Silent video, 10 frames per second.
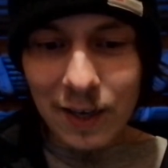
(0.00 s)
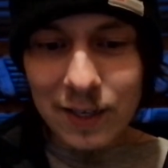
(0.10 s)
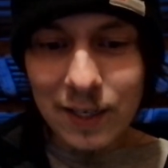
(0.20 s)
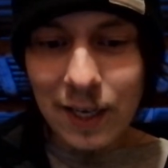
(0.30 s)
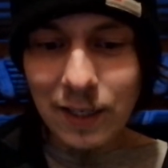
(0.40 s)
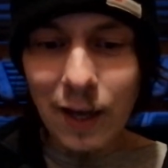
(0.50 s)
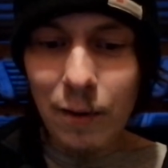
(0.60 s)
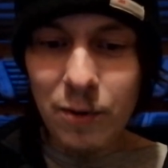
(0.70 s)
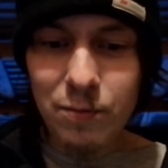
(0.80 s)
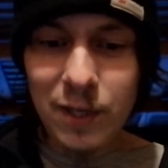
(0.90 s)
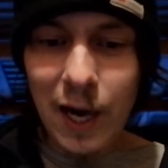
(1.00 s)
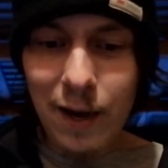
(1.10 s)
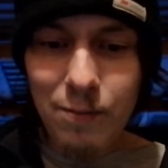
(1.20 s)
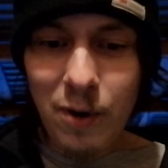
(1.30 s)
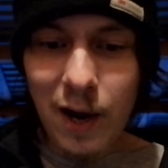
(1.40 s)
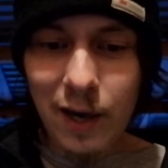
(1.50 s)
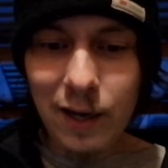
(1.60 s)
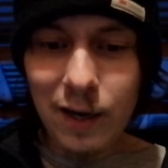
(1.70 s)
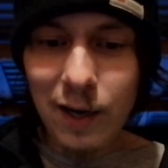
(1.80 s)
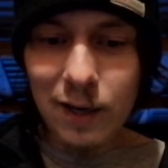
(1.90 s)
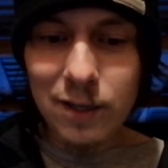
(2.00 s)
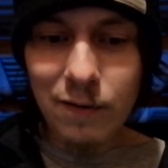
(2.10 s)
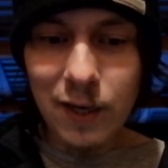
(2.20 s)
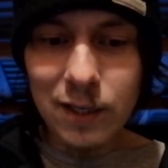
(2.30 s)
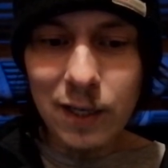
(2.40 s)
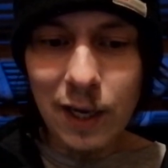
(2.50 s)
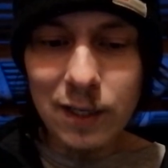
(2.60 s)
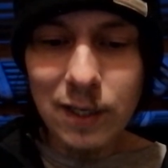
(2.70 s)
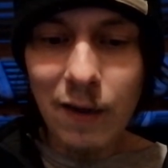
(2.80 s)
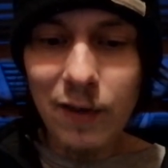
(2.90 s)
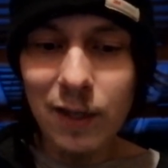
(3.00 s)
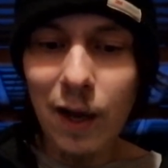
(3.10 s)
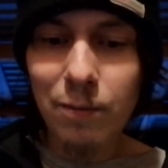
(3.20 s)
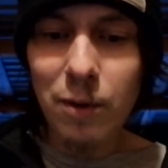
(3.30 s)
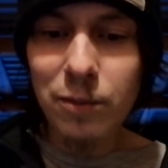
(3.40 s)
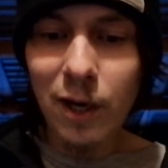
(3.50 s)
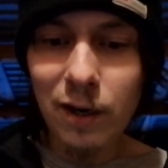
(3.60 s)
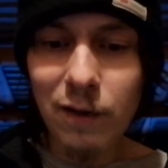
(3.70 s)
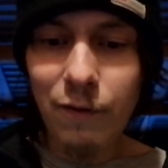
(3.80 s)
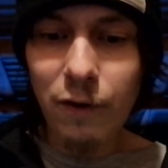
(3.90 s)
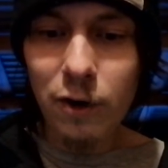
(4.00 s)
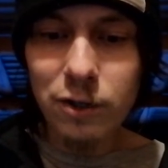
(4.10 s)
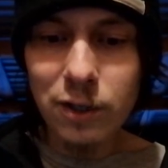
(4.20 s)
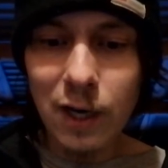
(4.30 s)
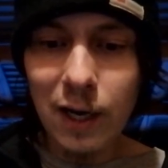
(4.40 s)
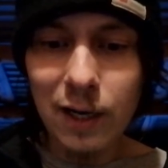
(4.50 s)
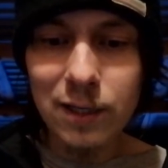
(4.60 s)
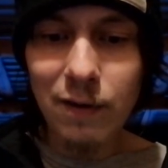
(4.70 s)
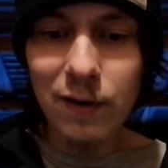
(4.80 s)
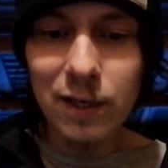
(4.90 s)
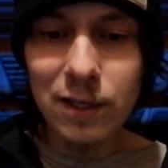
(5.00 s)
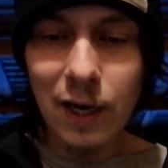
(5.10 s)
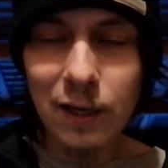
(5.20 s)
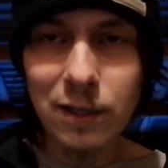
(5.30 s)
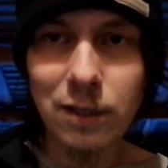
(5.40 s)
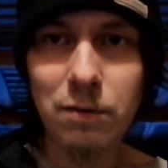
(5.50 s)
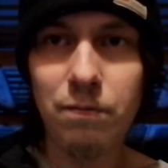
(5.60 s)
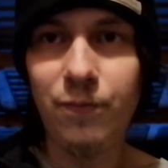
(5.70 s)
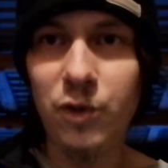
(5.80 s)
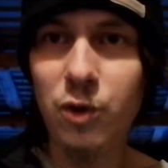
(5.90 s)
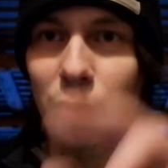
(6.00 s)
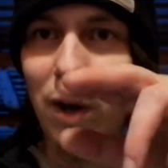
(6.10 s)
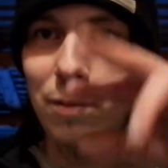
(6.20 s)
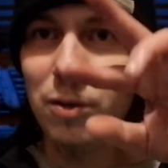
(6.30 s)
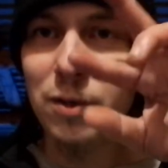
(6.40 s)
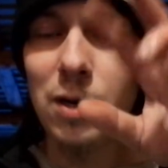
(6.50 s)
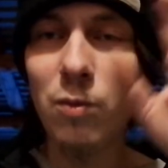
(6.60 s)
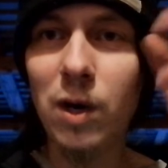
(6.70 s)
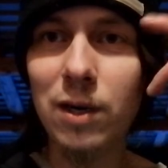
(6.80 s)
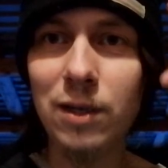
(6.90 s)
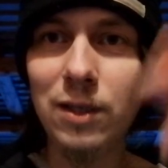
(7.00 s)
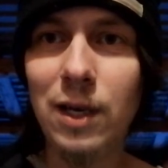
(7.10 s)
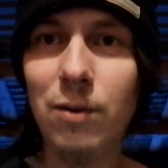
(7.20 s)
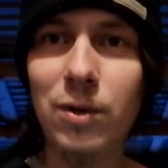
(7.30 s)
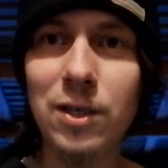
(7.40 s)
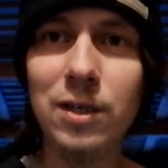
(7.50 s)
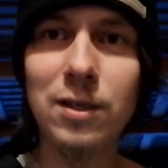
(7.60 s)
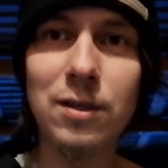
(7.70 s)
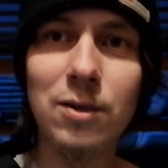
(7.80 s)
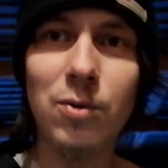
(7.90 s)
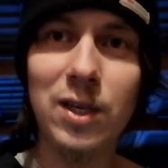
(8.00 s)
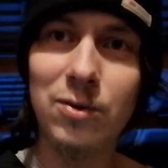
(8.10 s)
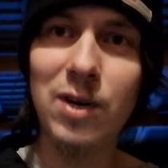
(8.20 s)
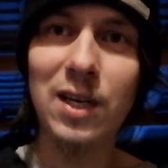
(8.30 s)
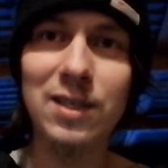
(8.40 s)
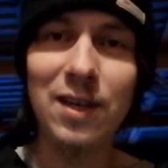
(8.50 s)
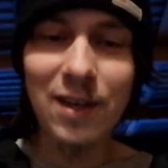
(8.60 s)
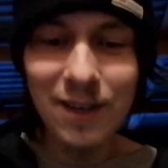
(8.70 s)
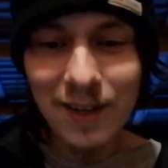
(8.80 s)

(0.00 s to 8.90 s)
Sixth album, Jailbreak 1976. Seventh album, Johnny the Fox 1976. 2 albums in 1 year, which is quite crazy.